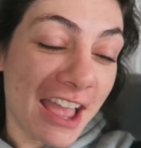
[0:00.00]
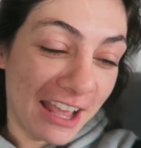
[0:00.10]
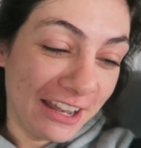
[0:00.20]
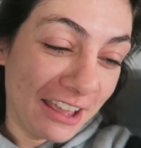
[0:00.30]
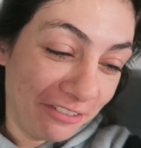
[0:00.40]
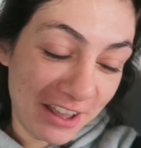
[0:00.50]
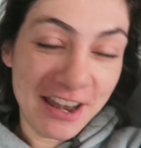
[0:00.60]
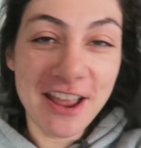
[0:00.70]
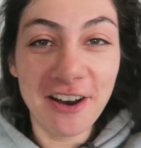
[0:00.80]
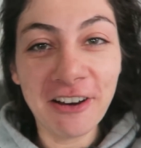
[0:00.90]
in the
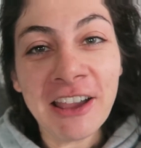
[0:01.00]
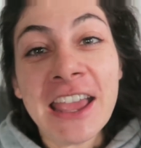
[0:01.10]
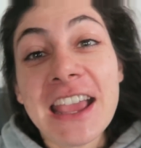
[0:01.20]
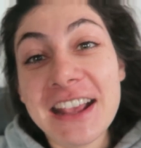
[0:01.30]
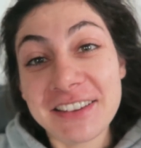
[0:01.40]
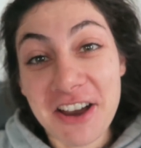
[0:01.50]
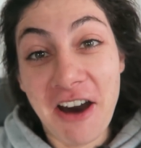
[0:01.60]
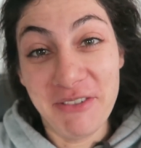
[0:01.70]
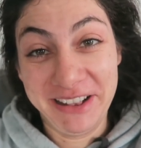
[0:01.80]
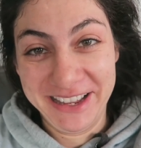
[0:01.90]
video he's
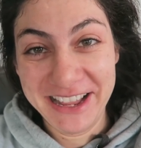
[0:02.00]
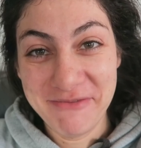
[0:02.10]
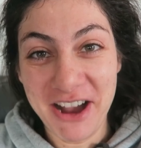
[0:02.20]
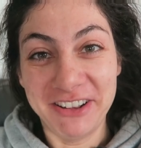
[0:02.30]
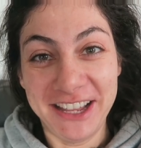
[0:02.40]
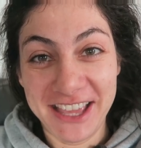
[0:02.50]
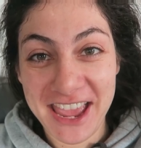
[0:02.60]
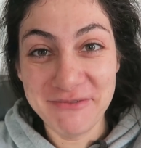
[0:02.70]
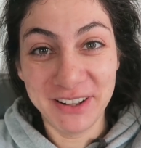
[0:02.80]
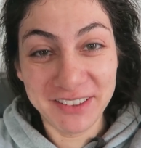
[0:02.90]
commenting about the
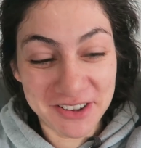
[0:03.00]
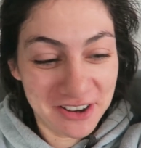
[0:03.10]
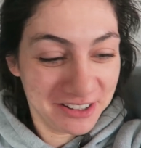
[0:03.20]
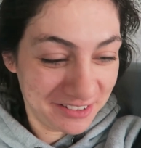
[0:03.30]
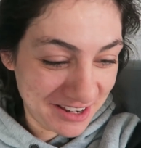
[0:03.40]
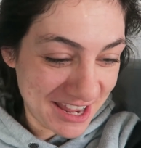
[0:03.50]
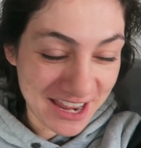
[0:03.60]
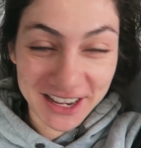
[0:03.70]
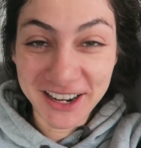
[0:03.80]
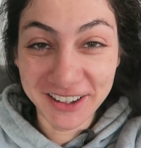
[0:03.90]
caimans going to
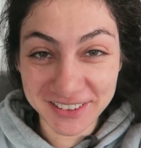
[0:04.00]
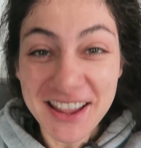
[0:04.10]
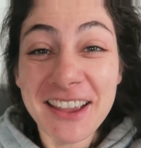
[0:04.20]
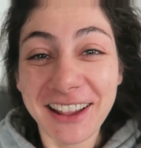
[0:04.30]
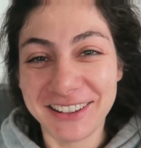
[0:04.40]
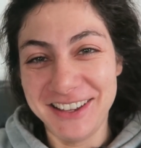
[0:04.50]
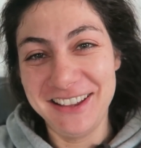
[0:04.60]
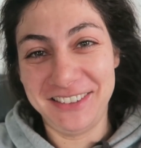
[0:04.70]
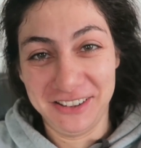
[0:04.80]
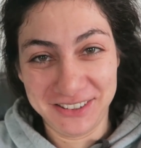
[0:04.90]
eat us because
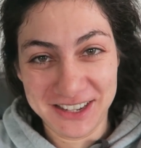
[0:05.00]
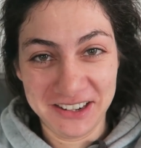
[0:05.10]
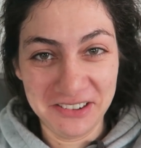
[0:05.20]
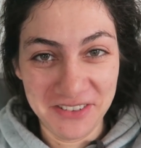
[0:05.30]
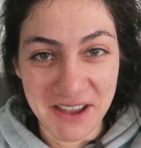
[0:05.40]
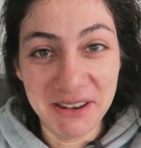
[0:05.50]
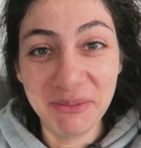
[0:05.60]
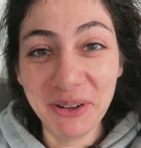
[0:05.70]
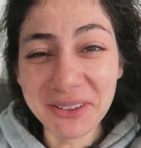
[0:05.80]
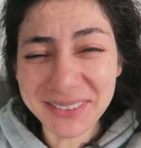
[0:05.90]
he's so scared of
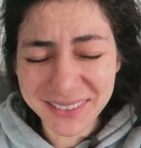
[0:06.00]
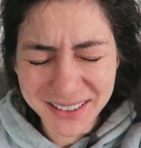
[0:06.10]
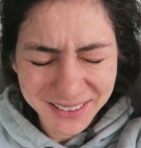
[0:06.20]
animals